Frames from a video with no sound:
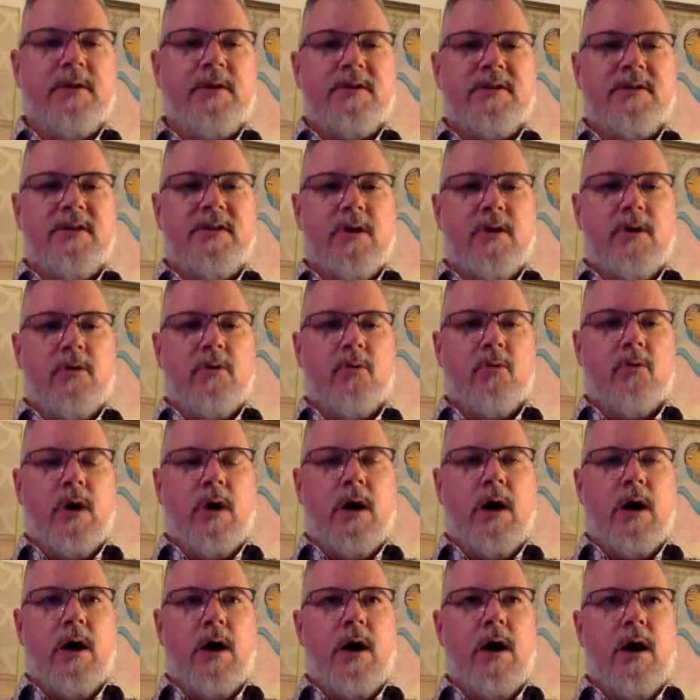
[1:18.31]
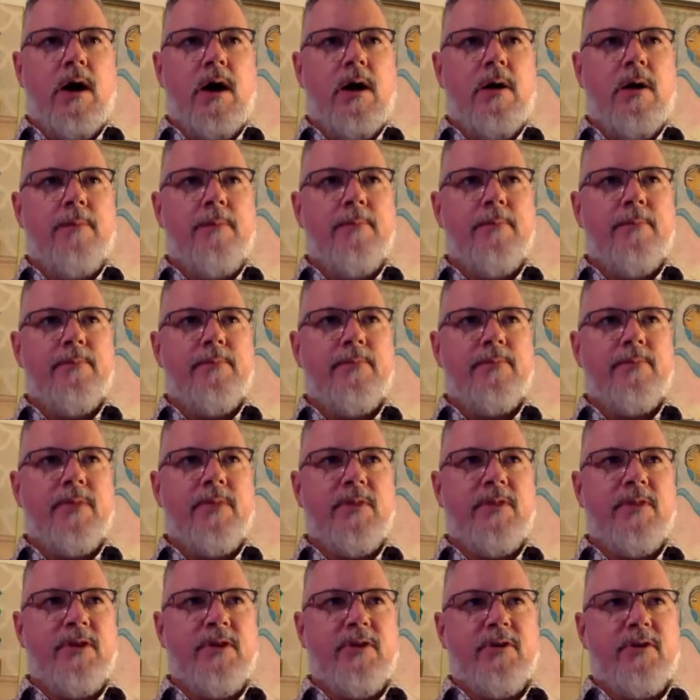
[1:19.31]
So
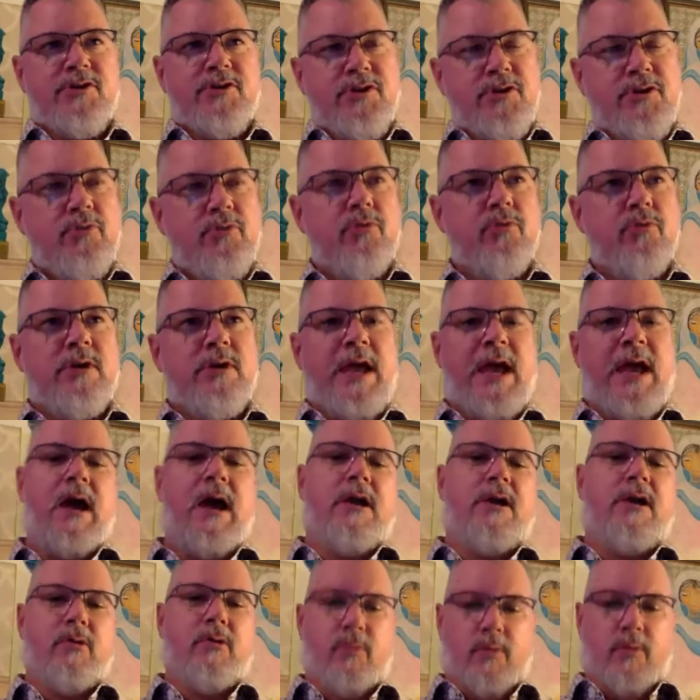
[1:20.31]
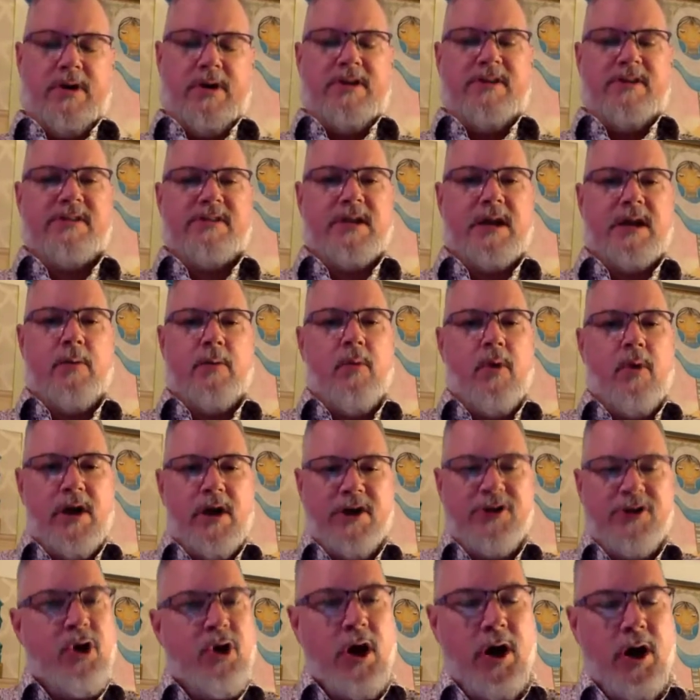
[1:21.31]
there are two categories that I
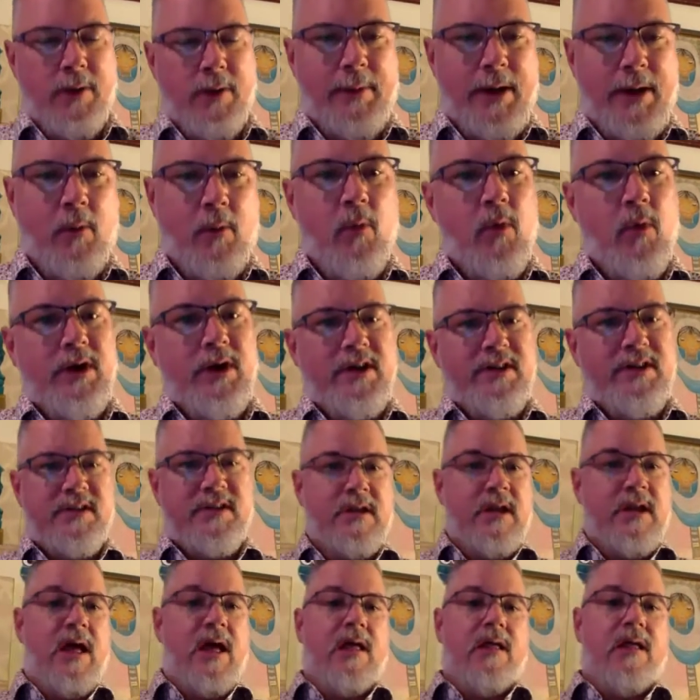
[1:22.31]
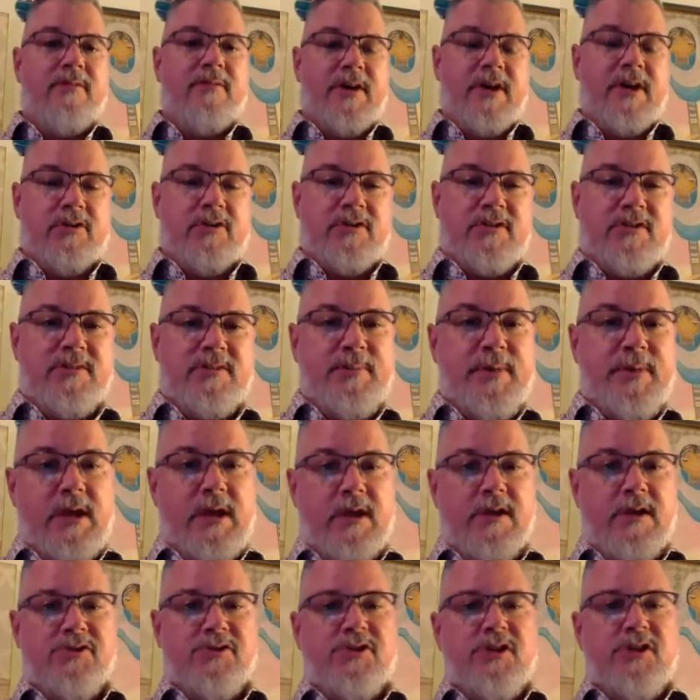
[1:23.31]
want to talk about. One is an elevator
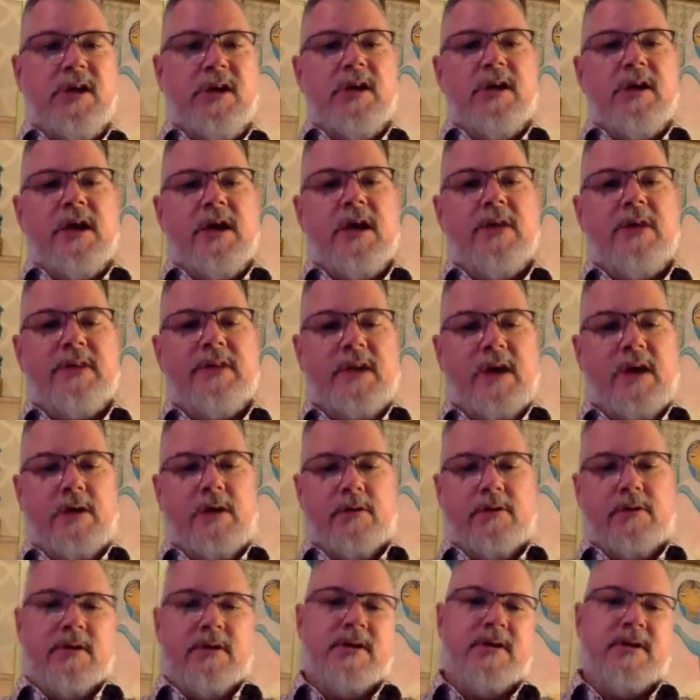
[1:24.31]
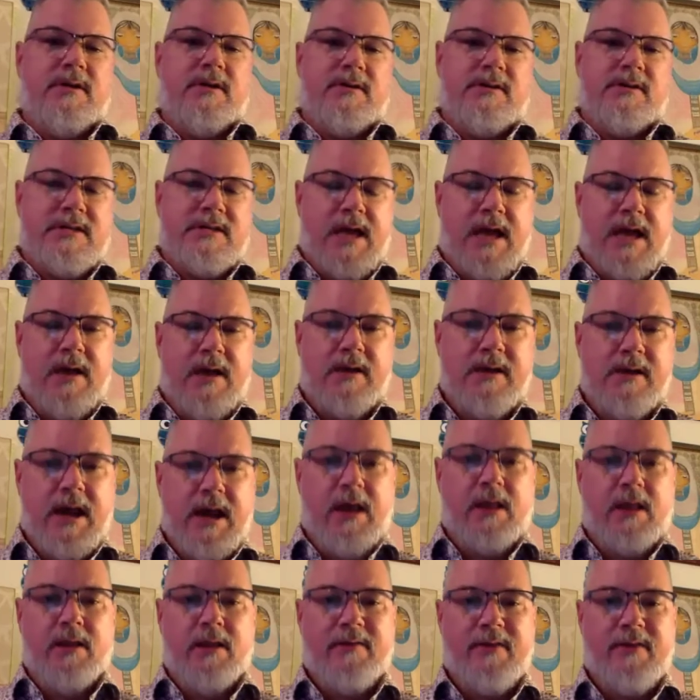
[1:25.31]
speech and the other is an
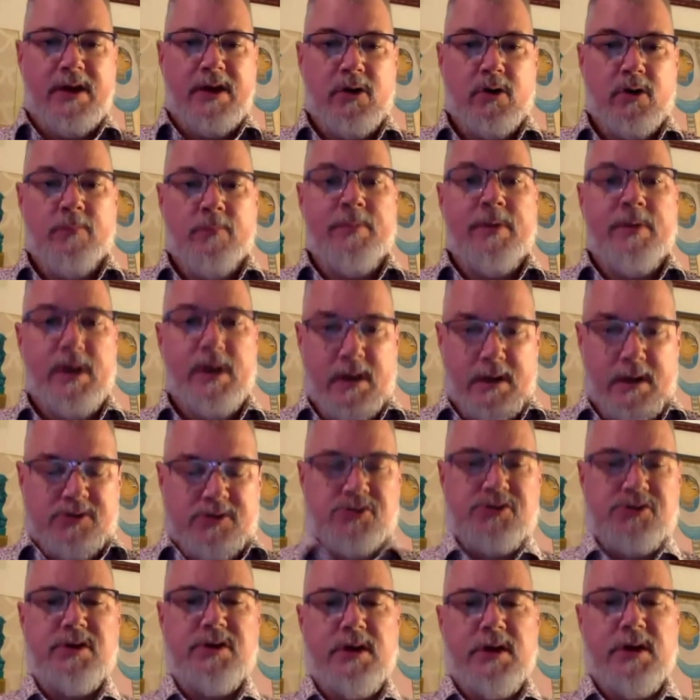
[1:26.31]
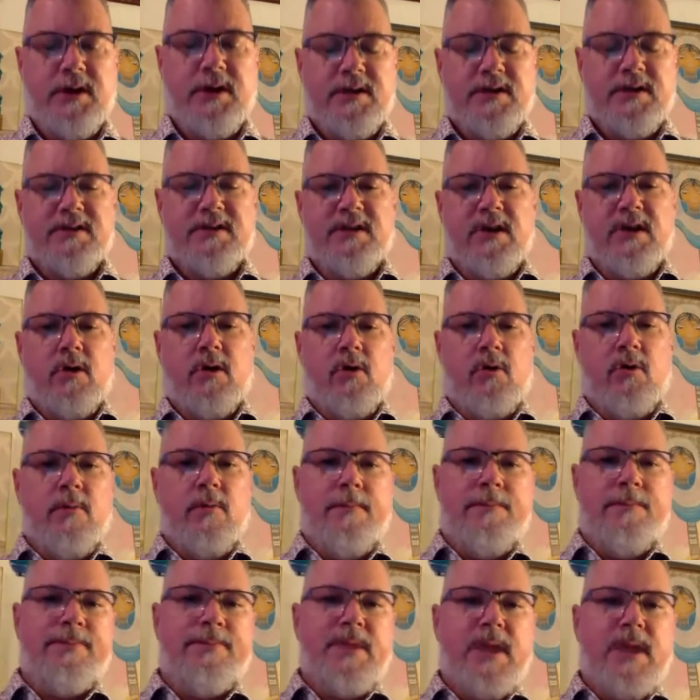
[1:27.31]
elevator pitch.
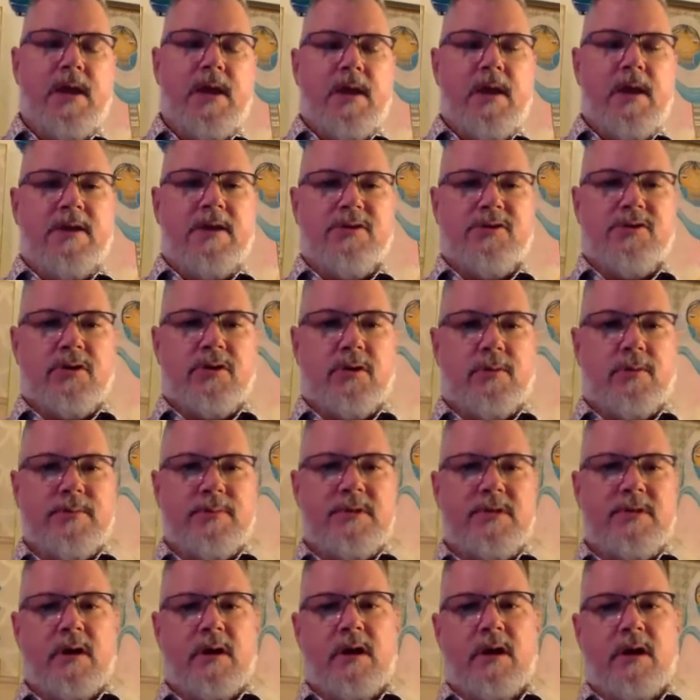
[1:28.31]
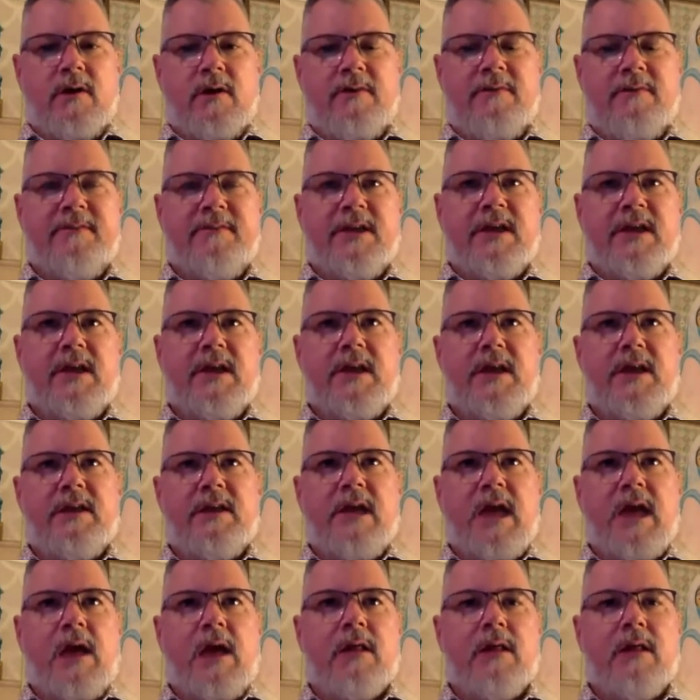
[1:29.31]
So in terms of
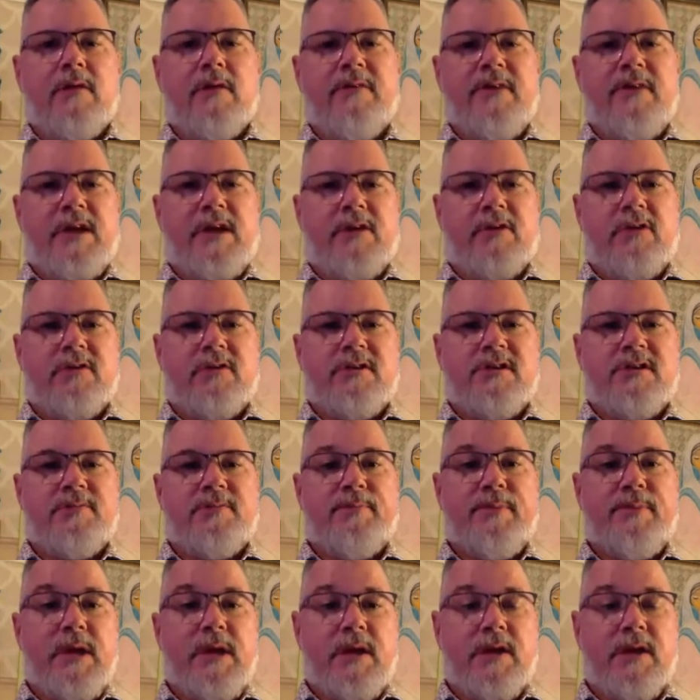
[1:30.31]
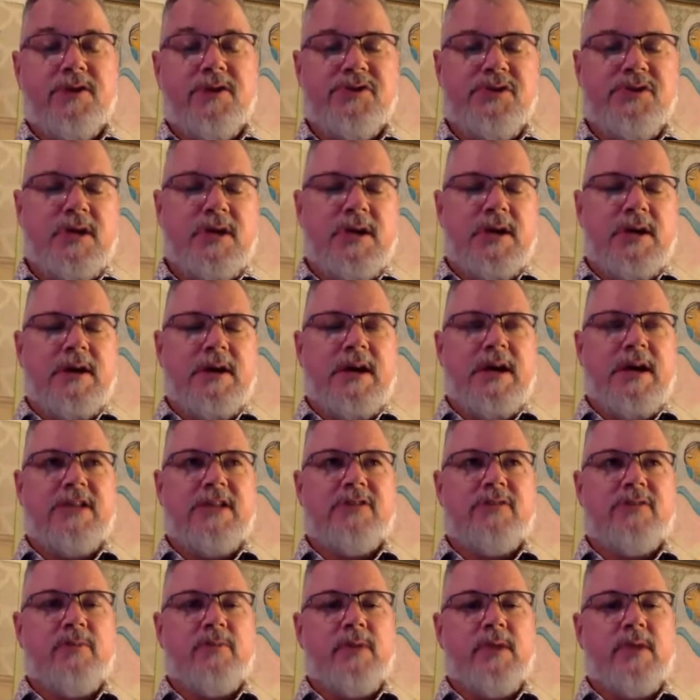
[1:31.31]
an elevator speech,
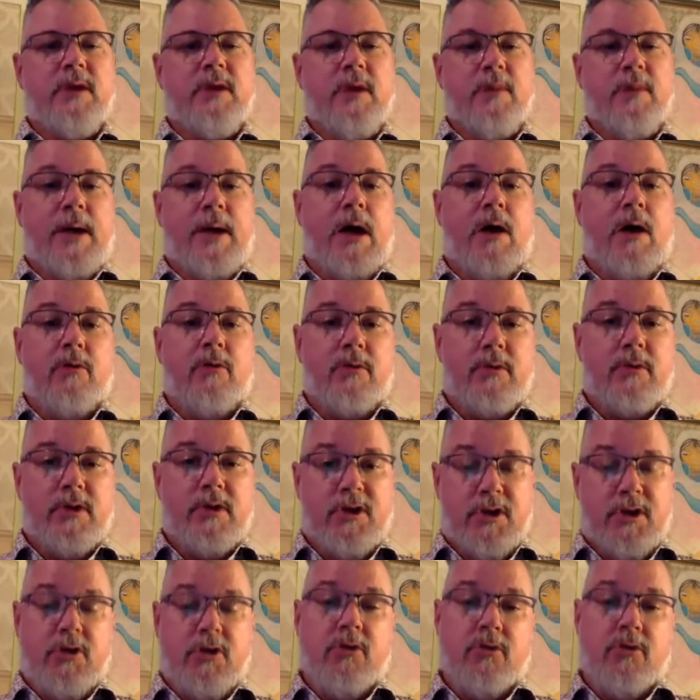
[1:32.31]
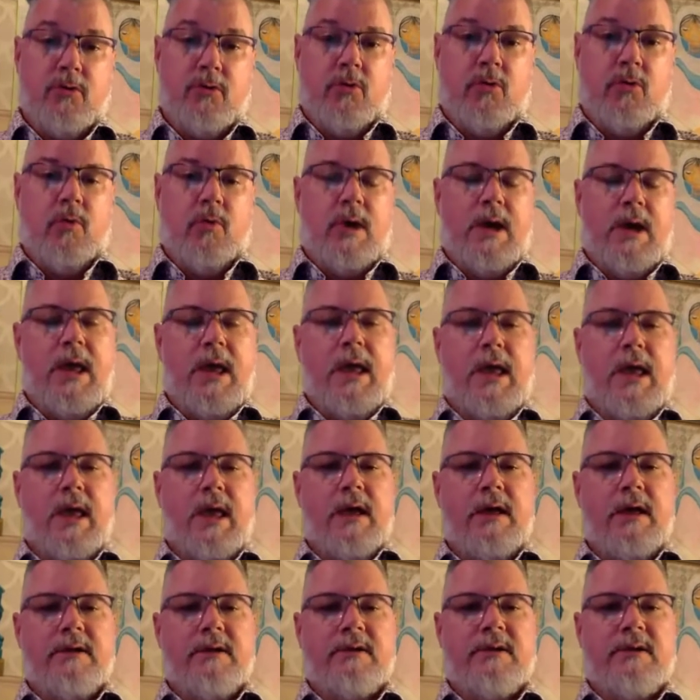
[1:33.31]
it's really about you
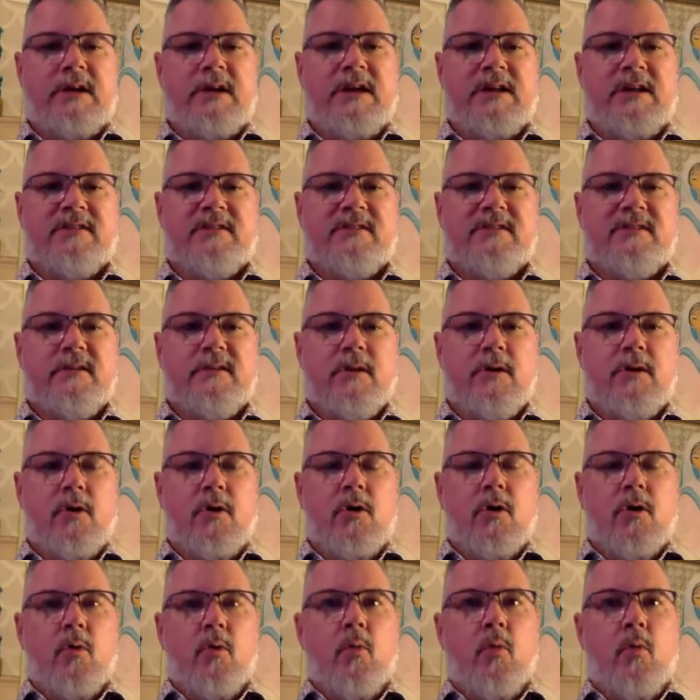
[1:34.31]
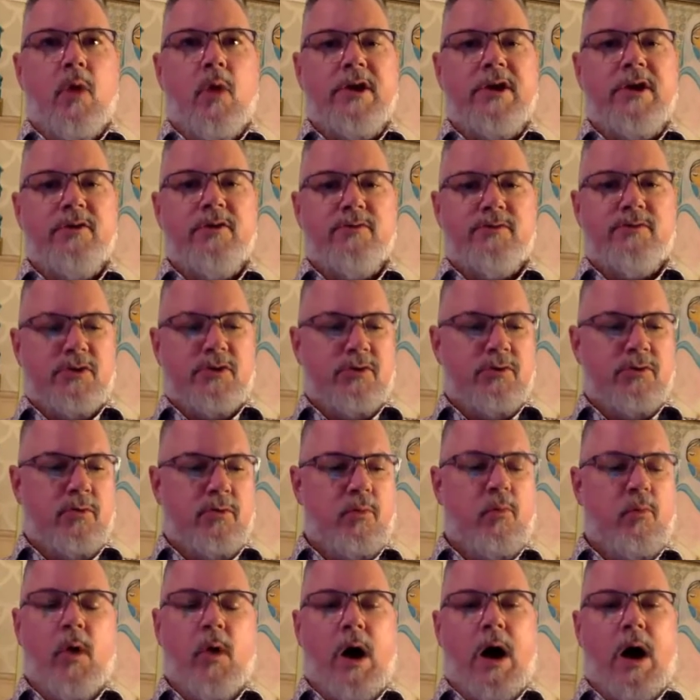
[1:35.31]
and it's what you
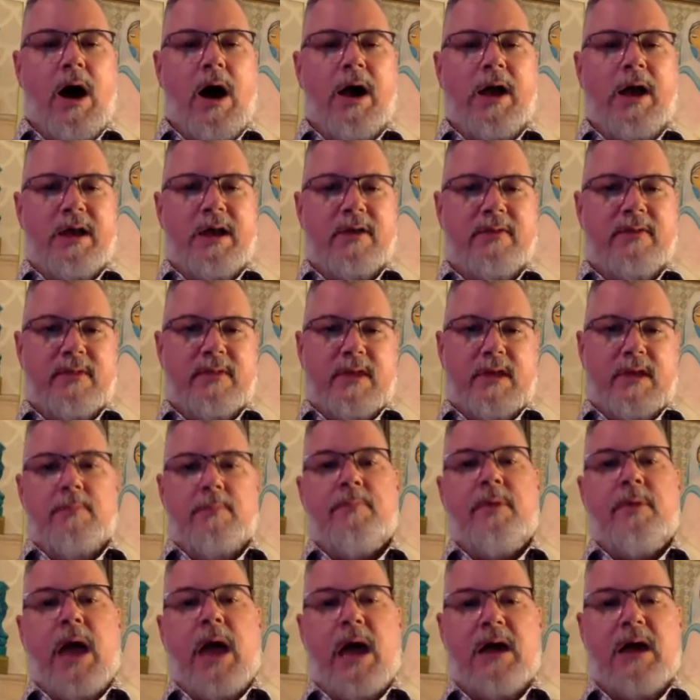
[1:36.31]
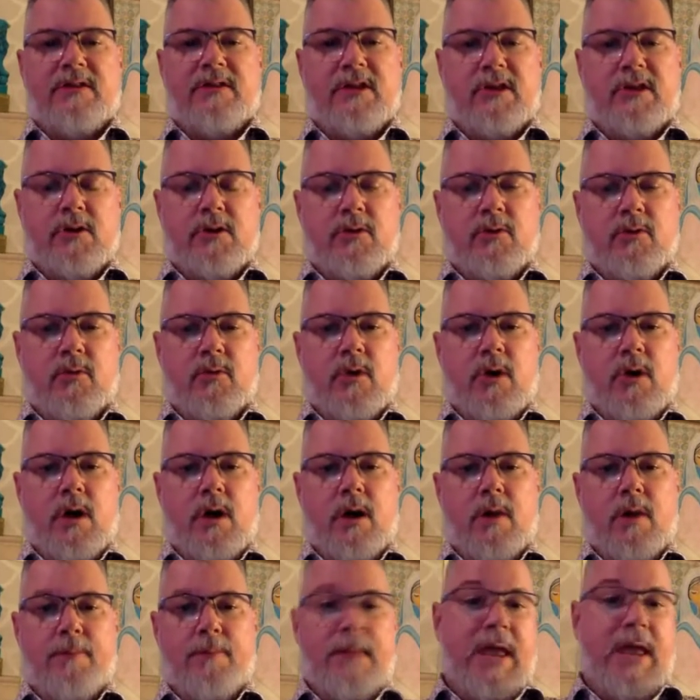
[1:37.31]
do, why, and the impact that you
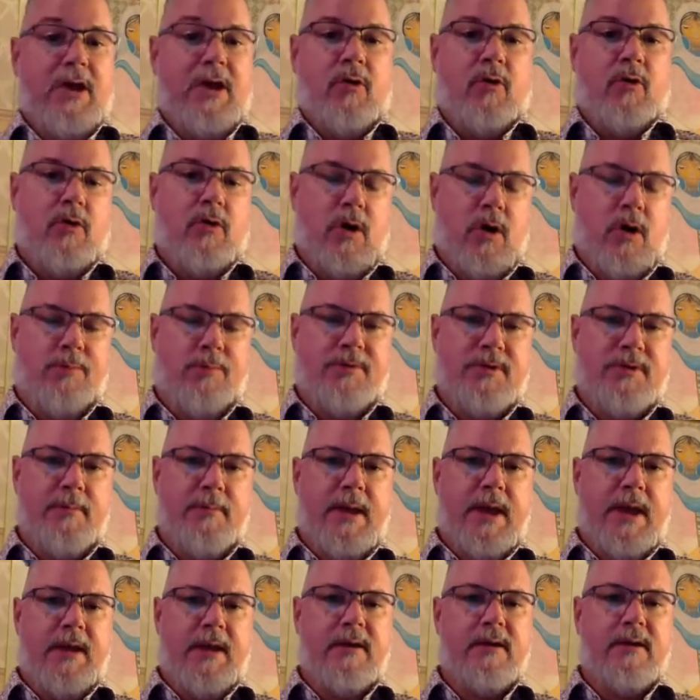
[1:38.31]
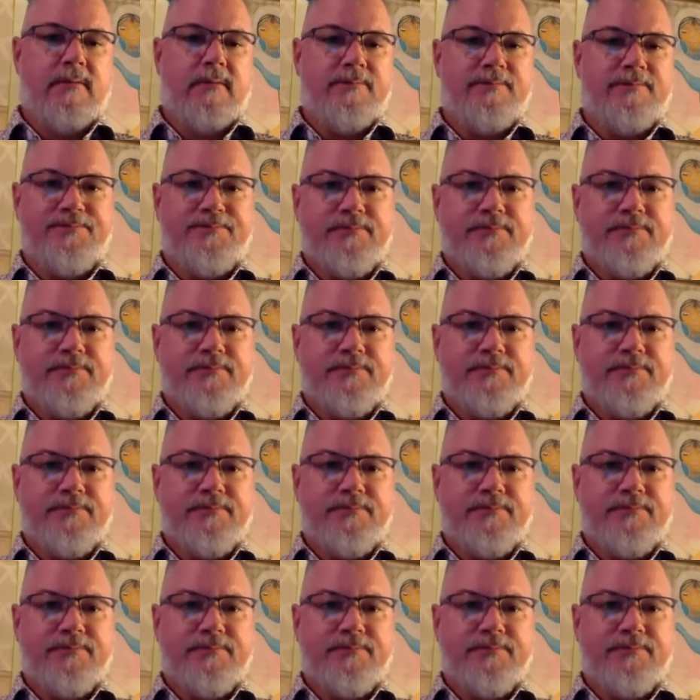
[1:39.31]
make or hope to make.